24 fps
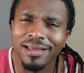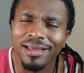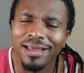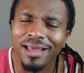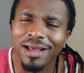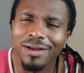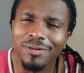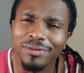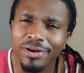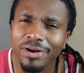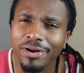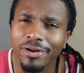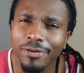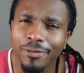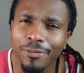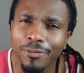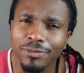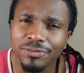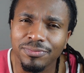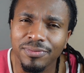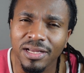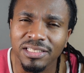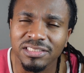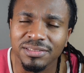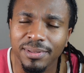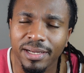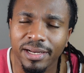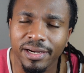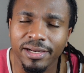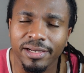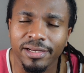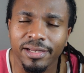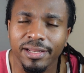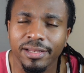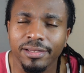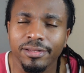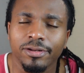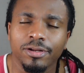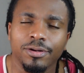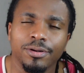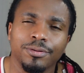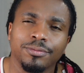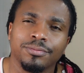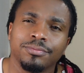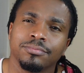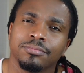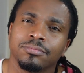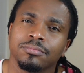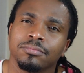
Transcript: How dare you find somebody that, you know,